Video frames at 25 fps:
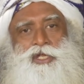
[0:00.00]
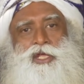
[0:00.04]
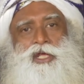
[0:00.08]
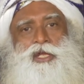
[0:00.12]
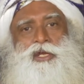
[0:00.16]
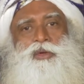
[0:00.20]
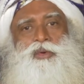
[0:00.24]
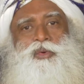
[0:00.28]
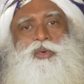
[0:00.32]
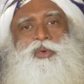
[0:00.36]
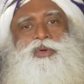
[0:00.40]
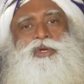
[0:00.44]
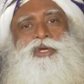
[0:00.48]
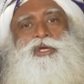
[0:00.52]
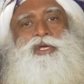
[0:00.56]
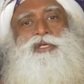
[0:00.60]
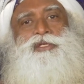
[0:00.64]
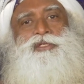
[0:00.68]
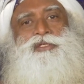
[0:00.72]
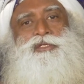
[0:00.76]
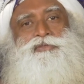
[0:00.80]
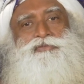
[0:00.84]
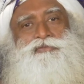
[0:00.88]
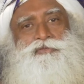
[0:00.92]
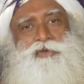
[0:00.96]
they're growing
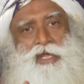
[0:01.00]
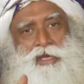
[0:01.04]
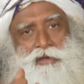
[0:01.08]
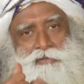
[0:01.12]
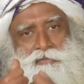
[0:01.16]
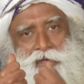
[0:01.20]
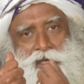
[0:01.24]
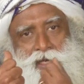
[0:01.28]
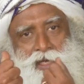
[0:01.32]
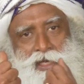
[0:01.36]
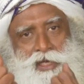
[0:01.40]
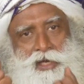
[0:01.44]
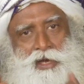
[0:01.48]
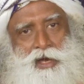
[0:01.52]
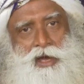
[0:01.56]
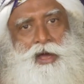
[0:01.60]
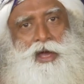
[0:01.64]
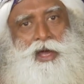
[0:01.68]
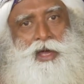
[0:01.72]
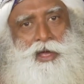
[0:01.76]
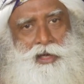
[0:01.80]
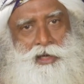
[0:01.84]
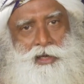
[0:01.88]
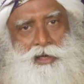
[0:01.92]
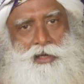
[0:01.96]
is very, very
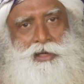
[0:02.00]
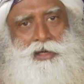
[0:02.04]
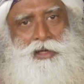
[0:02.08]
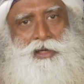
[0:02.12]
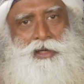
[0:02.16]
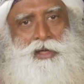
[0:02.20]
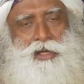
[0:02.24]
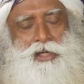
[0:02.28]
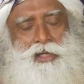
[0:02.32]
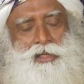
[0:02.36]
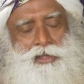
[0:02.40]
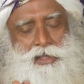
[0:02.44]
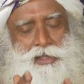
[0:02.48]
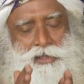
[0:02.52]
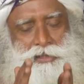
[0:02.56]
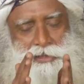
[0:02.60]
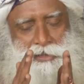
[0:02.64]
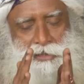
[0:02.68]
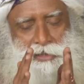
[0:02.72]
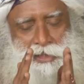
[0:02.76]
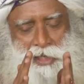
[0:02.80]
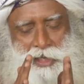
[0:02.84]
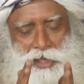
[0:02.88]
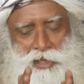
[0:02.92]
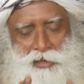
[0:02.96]
high. The
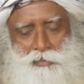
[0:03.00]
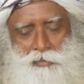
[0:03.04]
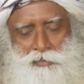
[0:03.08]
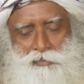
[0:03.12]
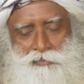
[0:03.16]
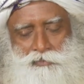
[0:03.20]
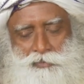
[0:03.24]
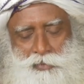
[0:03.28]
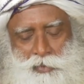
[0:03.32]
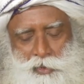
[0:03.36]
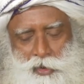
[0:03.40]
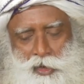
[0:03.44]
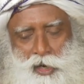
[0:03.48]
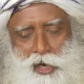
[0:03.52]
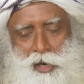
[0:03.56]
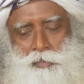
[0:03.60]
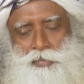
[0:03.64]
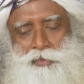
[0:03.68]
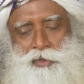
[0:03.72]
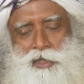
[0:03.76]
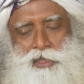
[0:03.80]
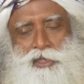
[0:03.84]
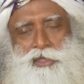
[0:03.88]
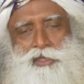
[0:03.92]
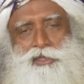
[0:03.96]
same
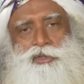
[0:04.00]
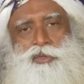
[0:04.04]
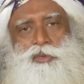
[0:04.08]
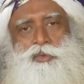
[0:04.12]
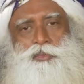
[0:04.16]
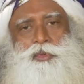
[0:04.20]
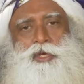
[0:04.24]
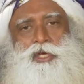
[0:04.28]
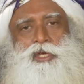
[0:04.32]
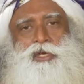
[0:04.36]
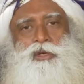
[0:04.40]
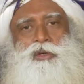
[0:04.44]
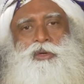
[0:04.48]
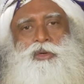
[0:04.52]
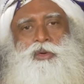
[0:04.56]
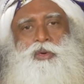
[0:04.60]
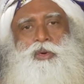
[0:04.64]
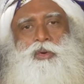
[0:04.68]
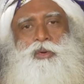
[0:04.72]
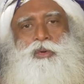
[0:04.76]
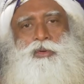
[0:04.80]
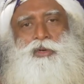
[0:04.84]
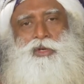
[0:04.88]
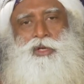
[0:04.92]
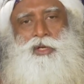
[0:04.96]
crop that is being
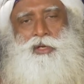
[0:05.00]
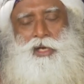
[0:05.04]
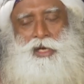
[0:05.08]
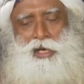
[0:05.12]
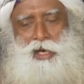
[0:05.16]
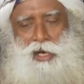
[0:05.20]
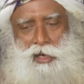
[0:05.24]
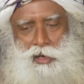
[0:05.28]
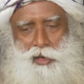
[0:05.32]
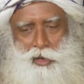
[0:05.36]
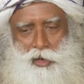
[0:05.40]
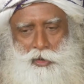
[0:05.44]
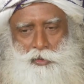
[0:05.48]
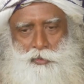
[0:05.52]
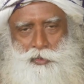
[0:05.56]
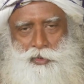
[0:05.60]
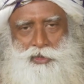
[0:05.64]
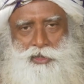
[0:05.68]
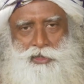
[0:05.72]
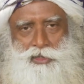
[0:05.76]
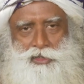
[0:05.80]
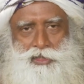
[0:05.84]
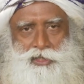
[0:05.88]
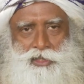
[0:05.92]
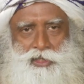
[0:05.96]
grown along with
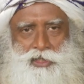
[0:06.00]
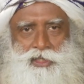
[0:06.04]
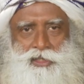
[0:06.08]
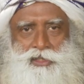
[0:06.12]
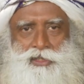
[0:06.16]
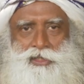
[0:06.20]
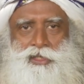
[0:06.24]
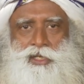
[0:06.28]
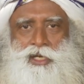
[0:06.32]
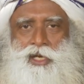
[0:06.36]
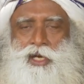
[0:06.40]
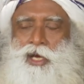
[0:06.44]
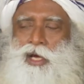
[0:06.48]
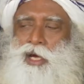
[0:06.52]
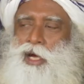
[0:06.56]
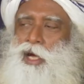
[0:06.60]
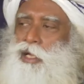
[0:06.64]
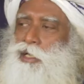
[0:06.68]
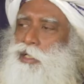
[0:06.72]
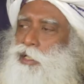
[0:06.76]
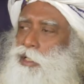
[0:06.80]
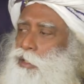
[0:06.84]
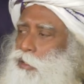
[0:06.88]
the trees and the